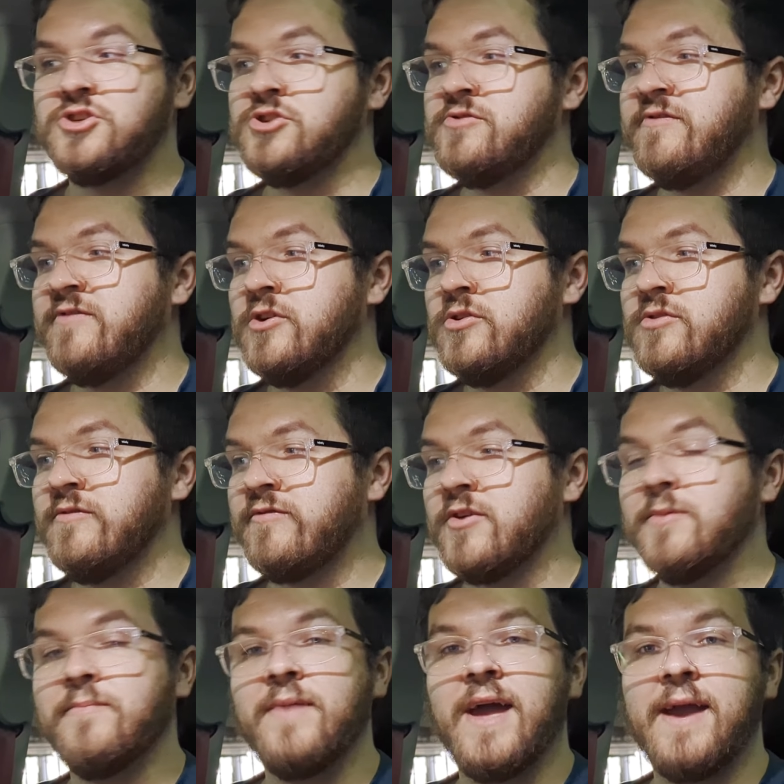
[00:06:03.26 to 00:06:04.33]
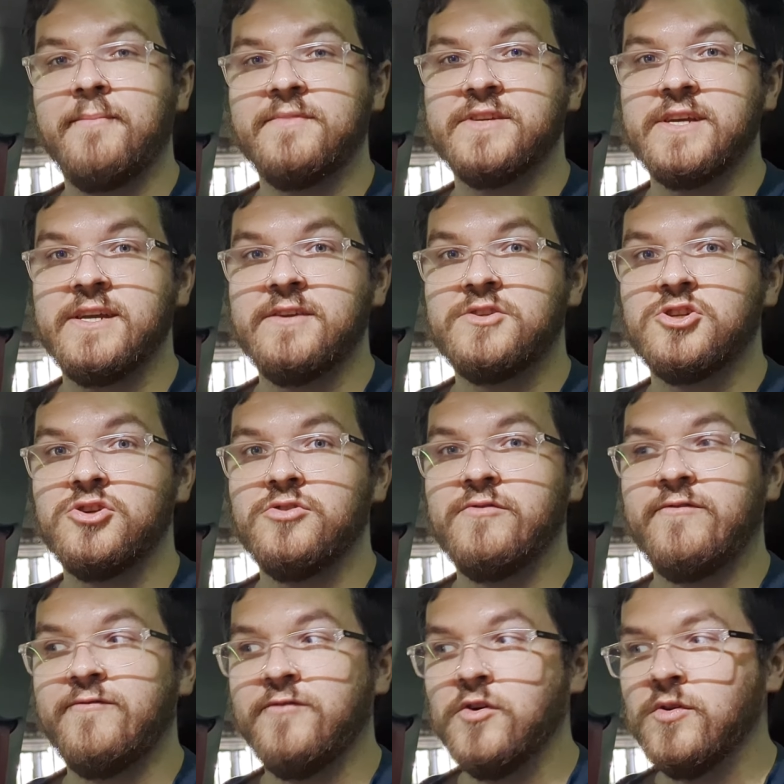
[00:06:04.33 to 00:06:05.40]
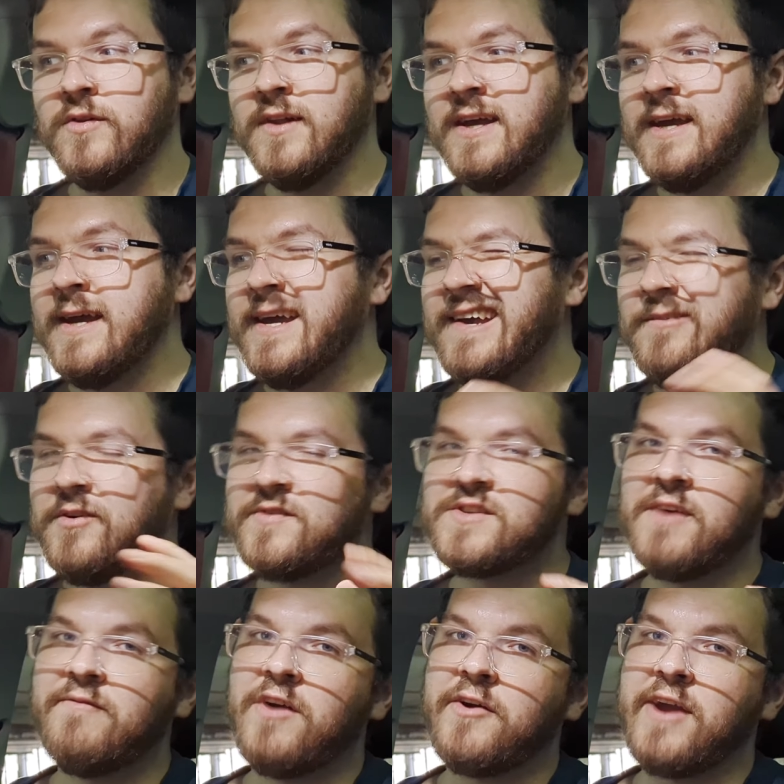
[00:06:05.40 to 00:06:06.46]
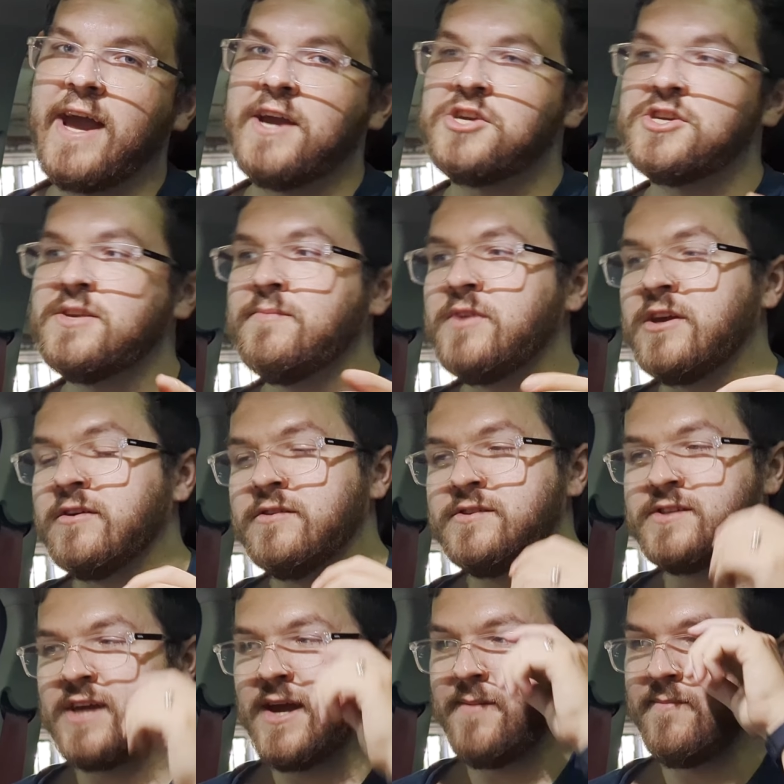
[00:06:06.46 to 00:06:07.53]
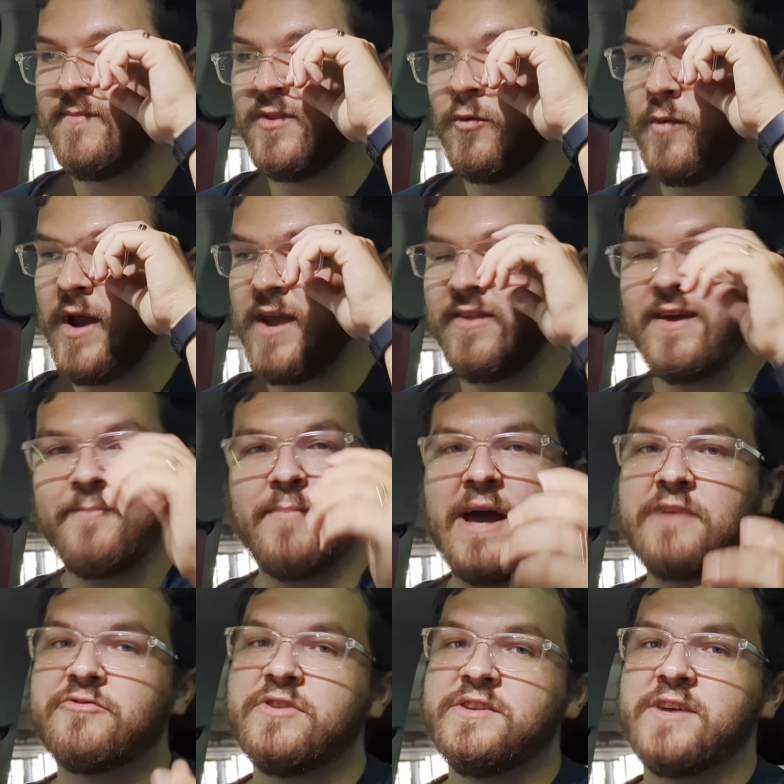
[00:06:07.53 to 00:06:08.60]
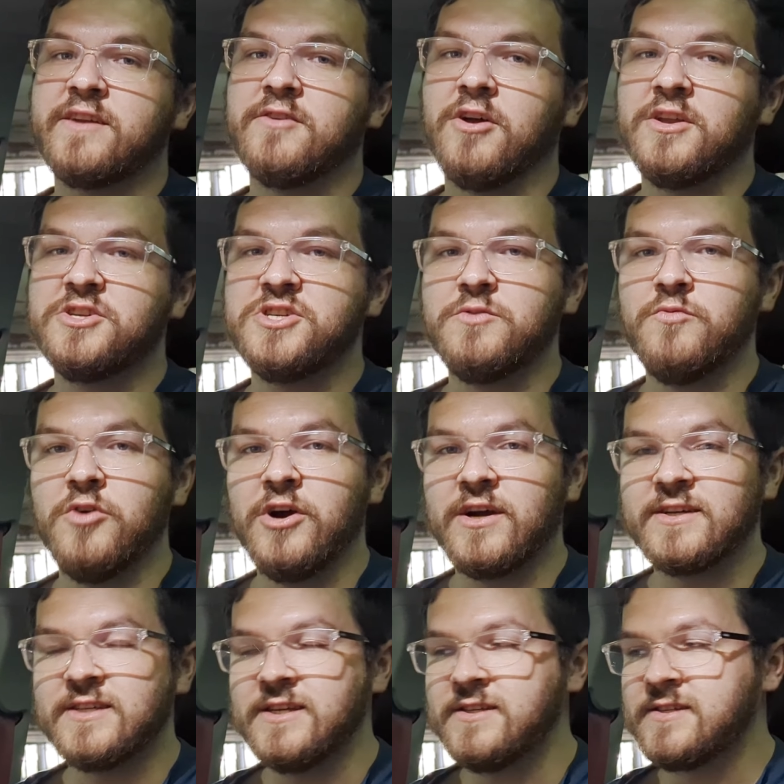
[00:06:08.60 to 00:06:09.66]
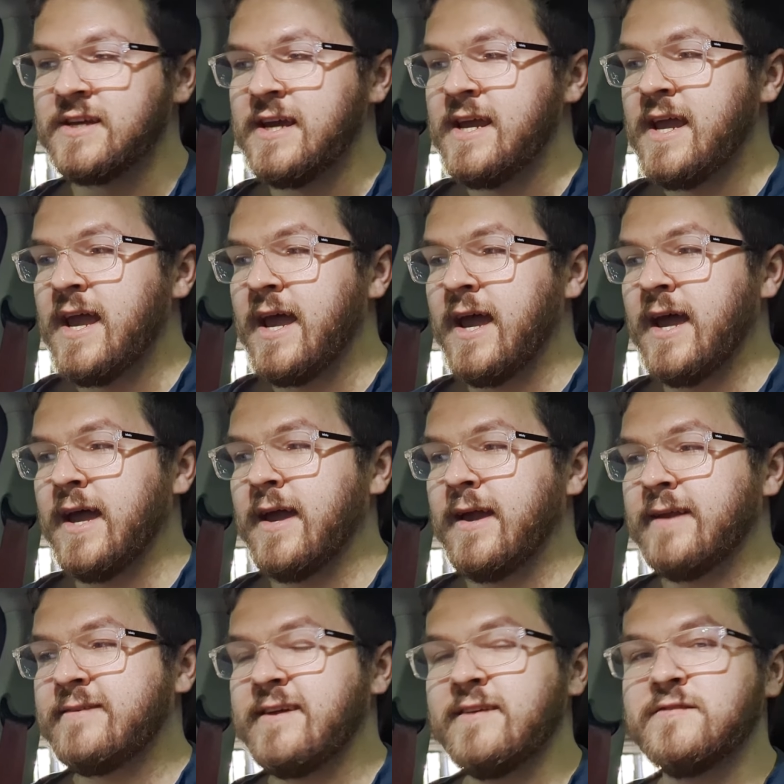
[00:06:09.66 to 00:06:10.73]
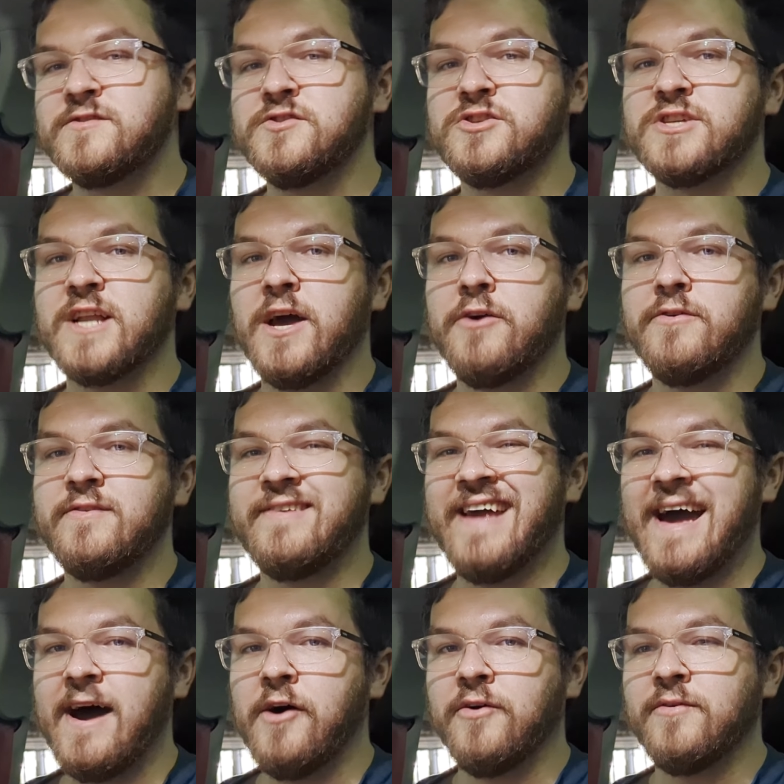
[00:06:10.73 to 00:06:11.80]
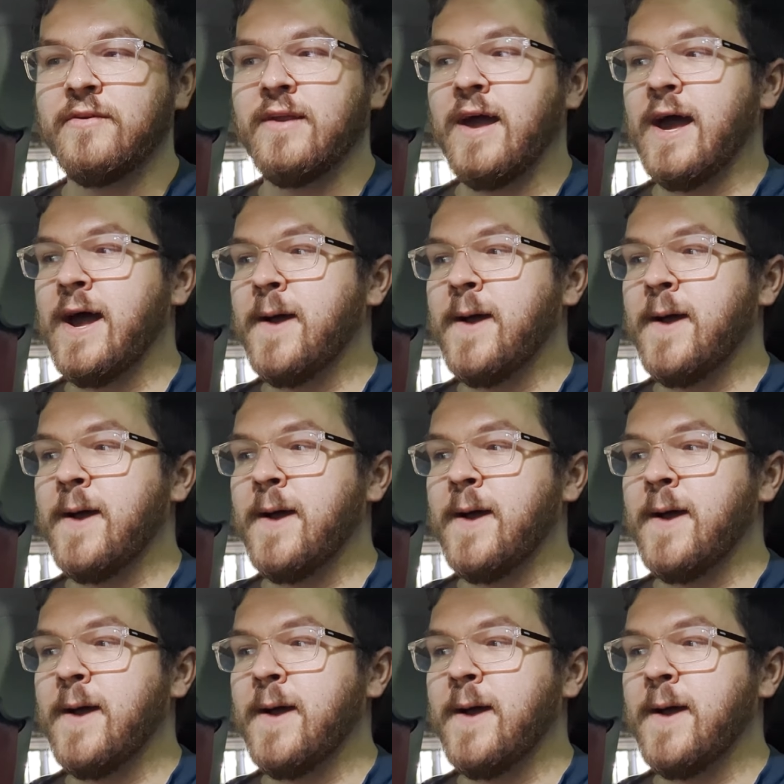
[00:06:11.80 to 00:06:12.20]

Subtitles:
to fill from empty to full, with some variation, because the way that battery technology works is it tends to slow down